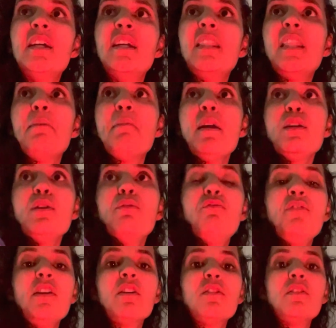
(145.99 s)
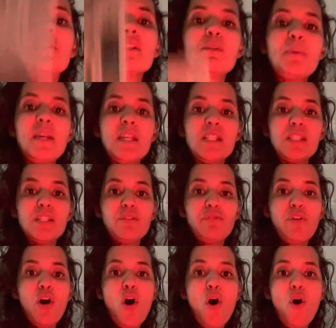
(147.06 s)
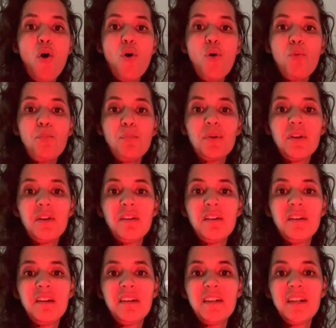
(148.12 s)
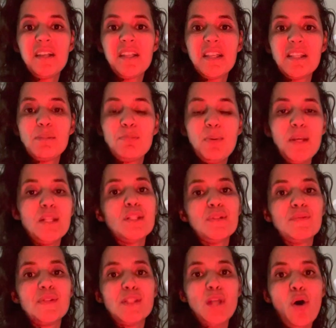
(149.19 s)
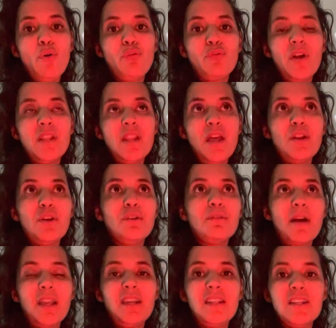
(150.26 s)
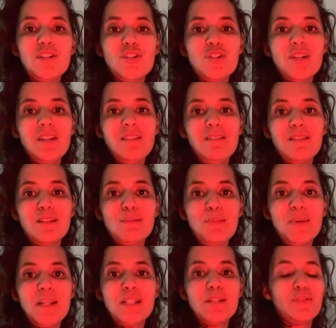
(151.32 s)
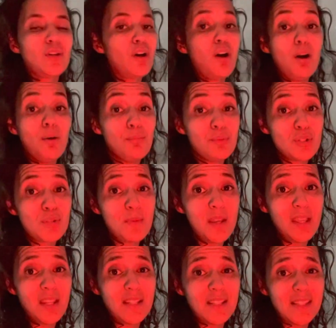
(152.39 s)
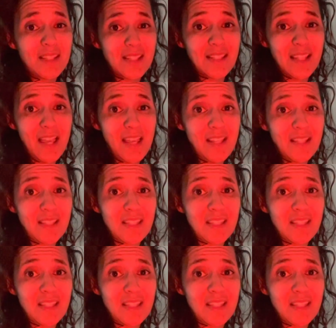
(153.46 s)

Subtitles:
They make you feel this piece of home, this piece of self and inner recognition, this piece of accomplishment and success.